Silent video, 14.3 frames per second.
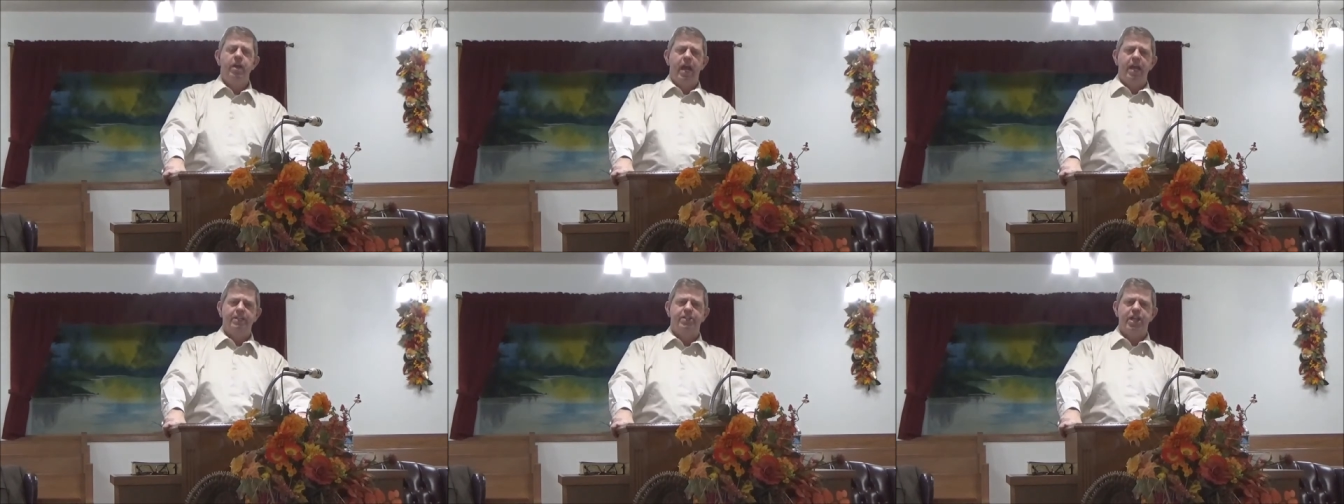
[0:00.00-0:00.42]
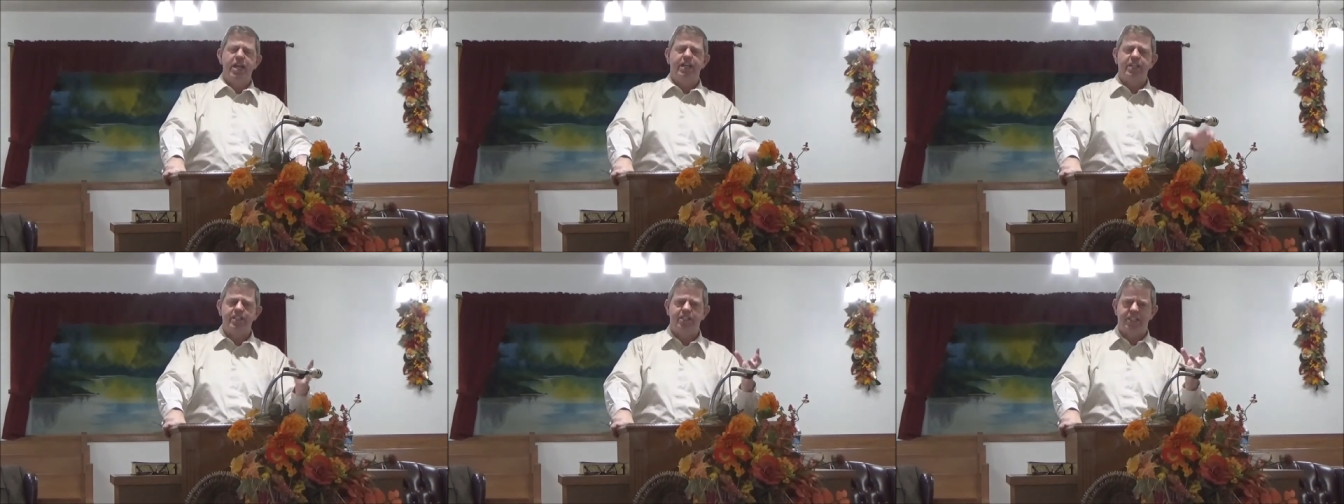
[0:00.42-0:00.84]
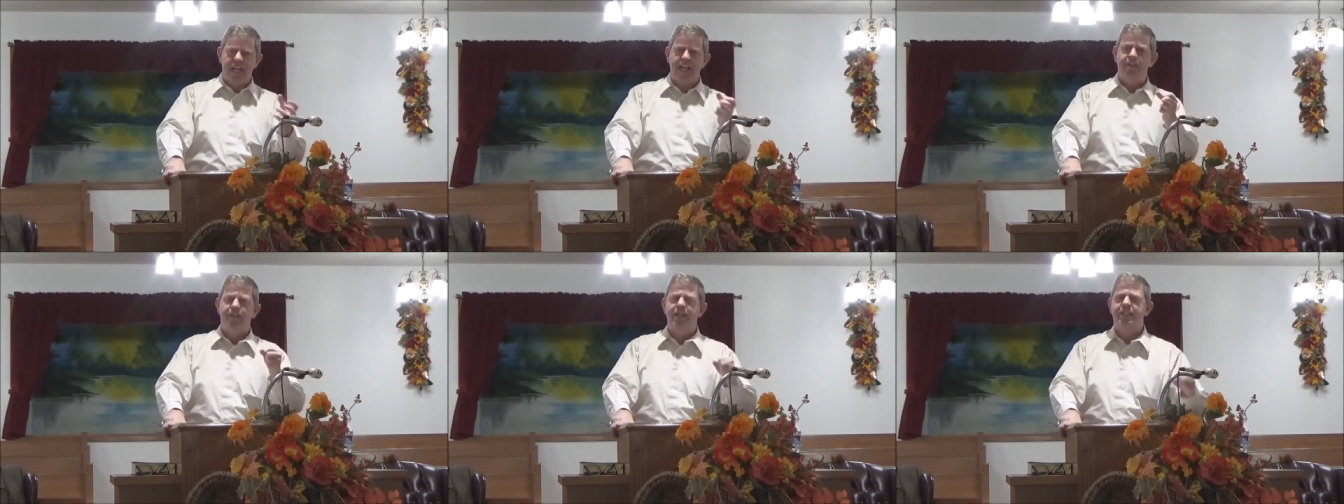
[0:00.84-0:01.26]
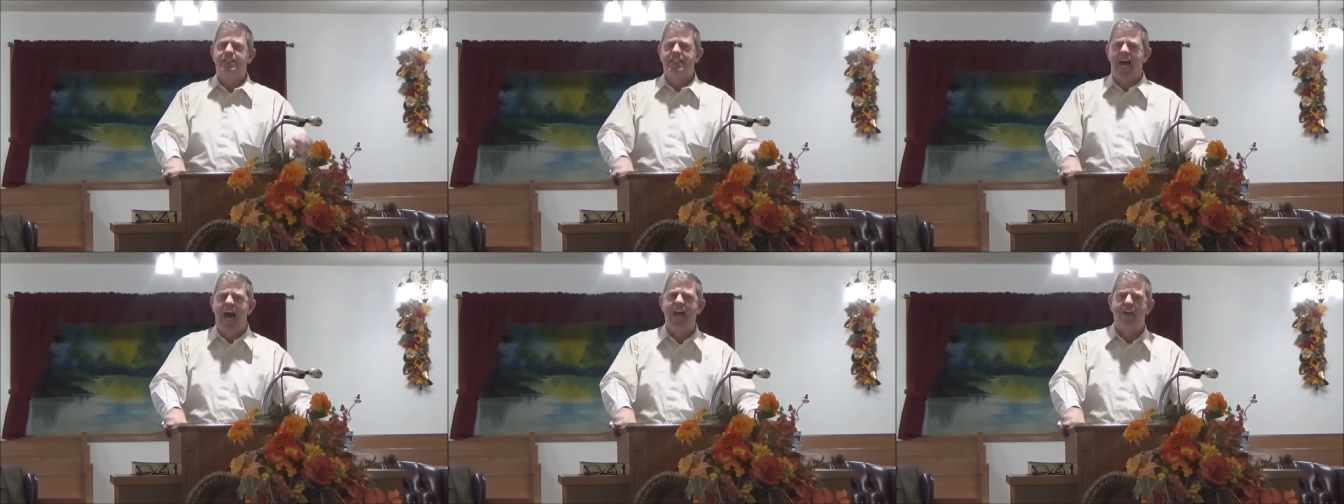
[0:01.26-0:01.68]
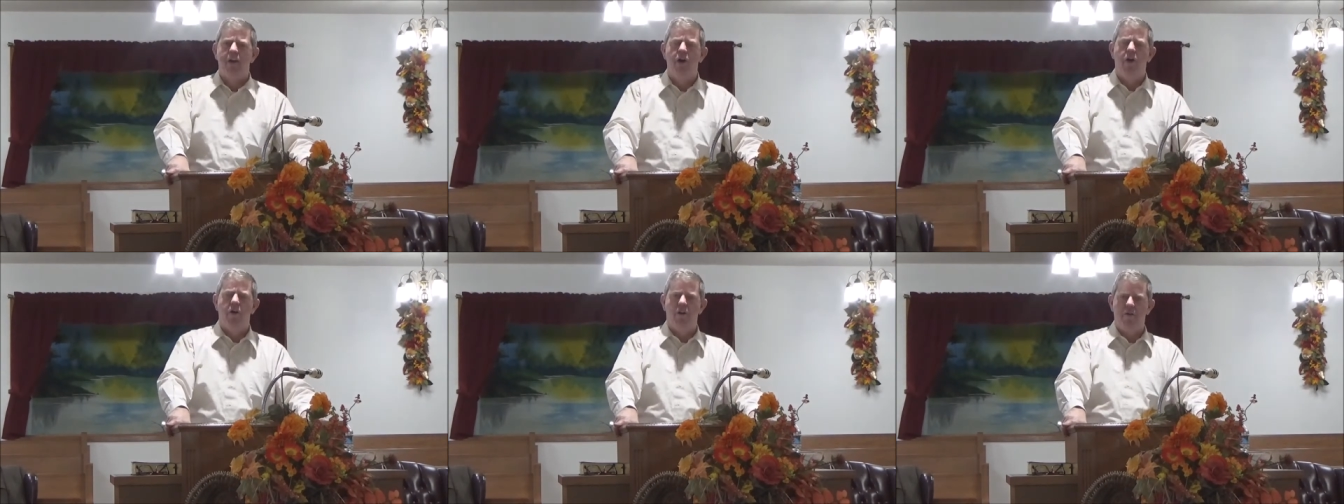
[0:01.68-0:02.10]
and she conceived inside
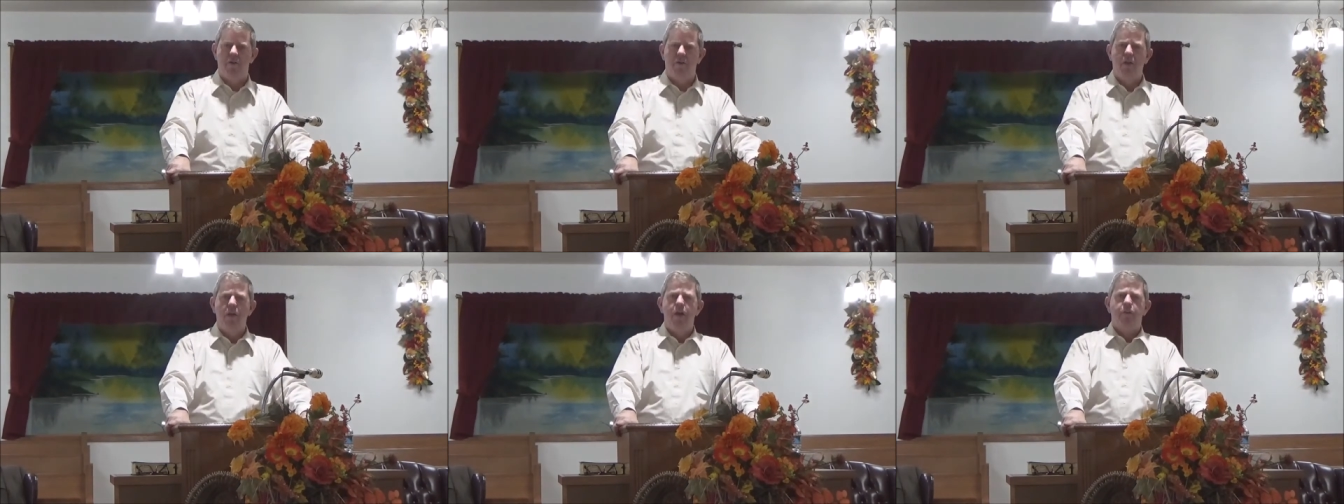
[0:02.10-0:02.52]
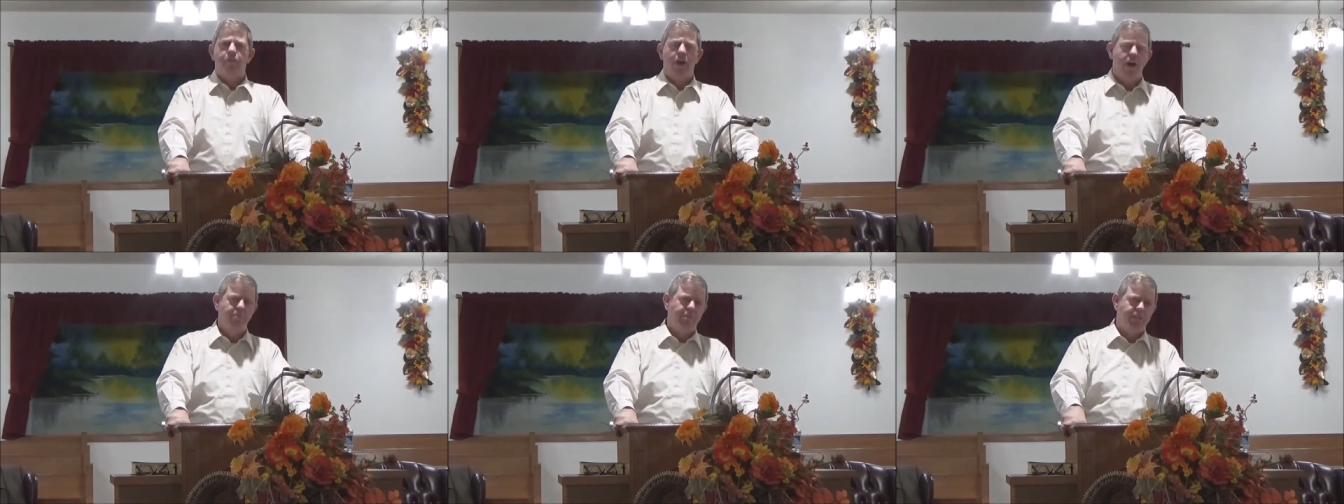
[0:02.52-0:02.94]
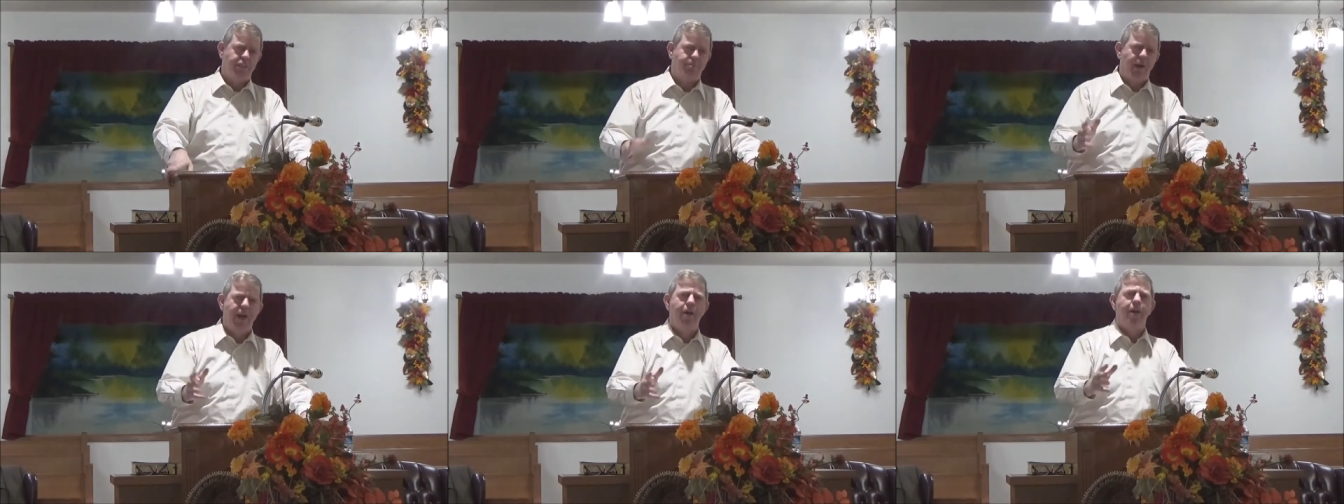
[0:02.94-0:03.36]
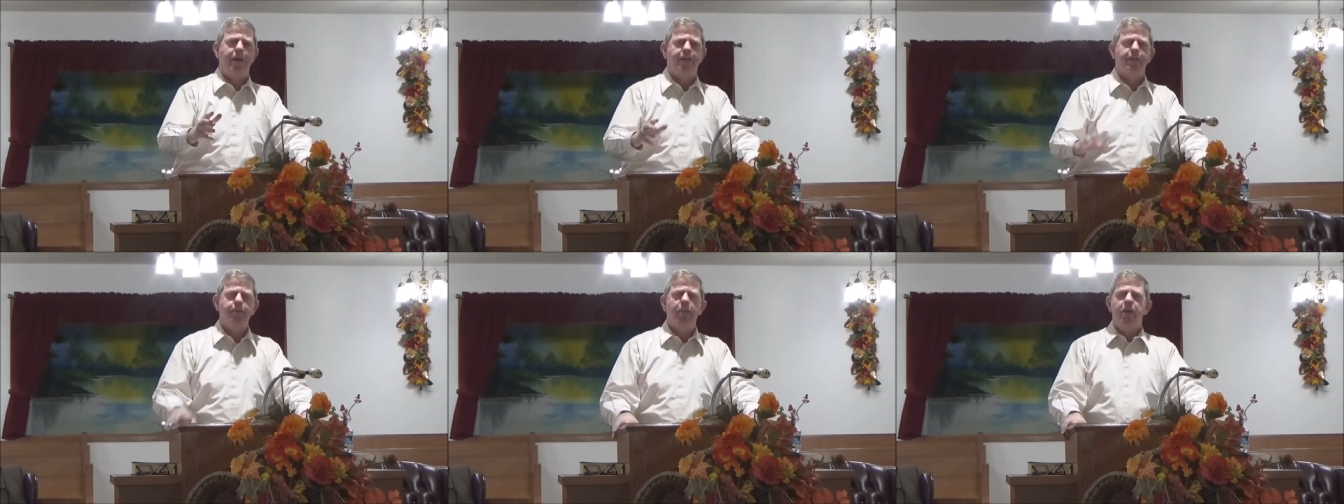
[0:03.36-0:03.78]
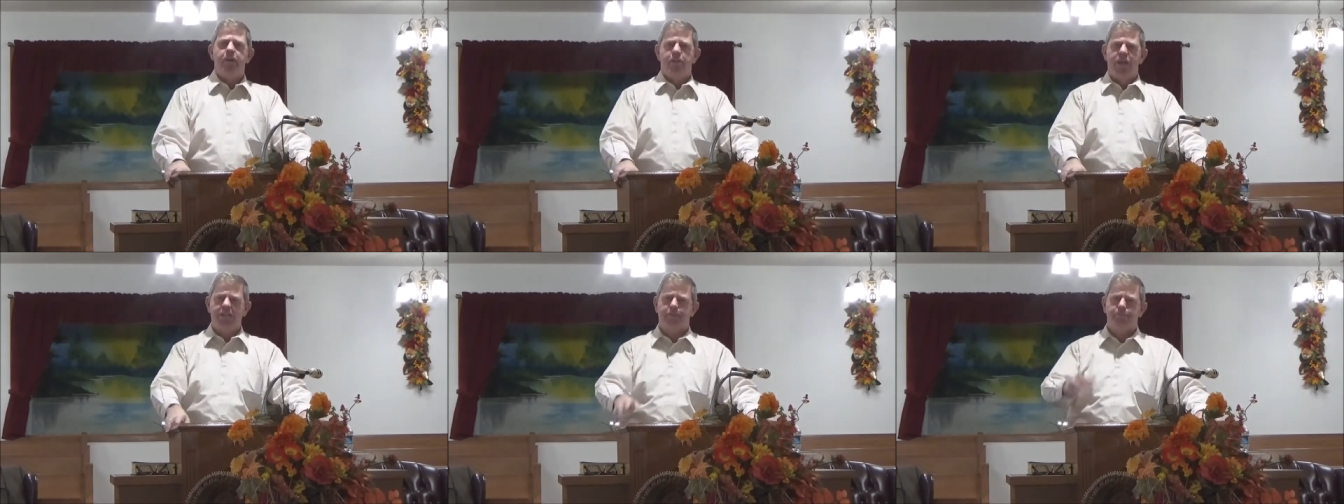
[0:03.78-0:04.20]
her from the Spirit
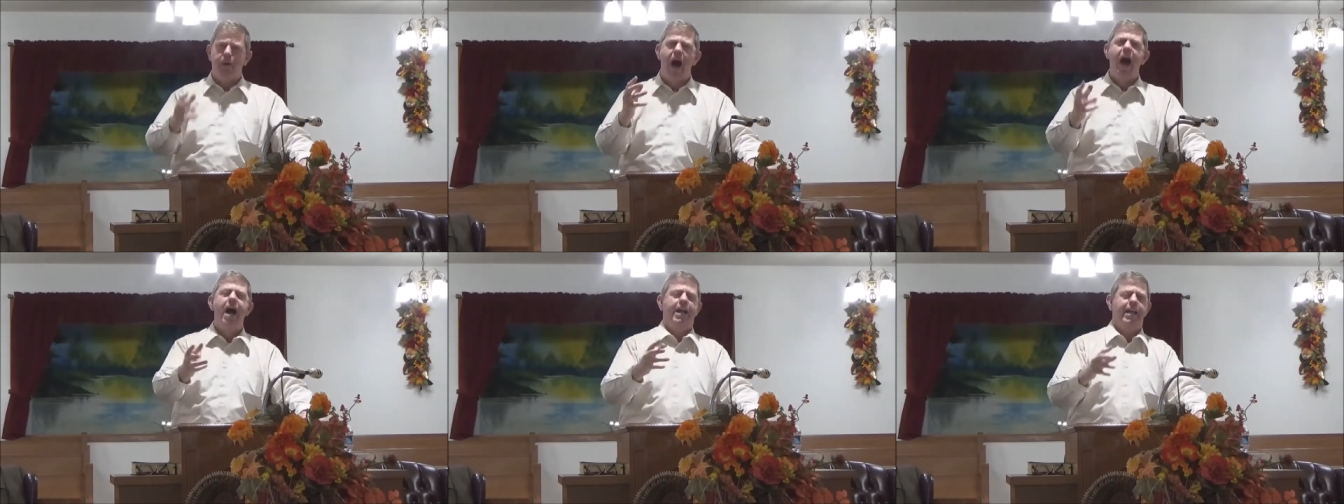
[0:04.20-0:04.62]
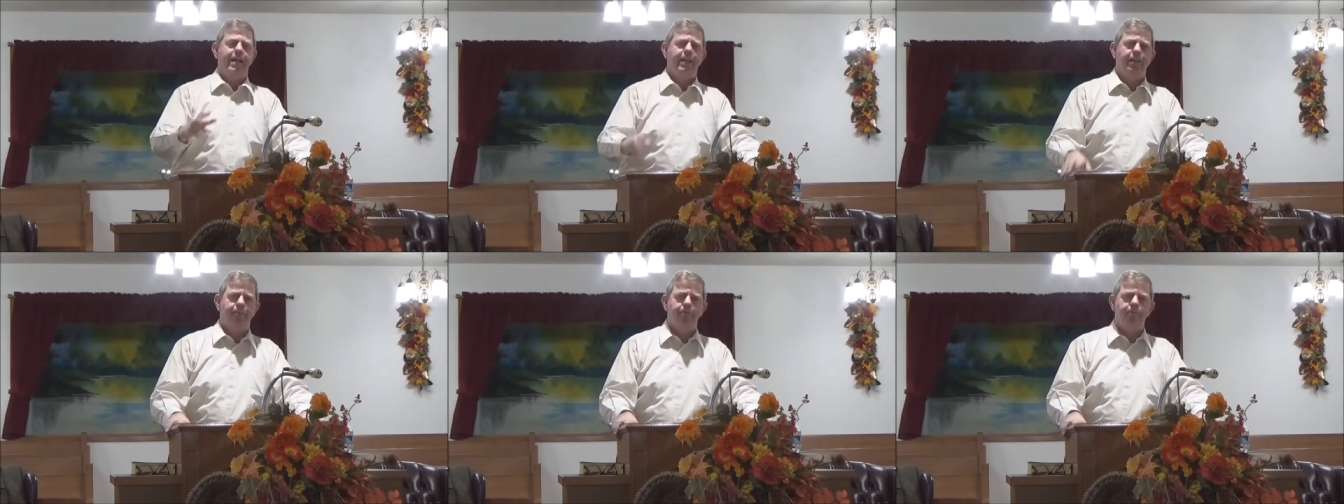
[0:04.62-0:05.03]
this body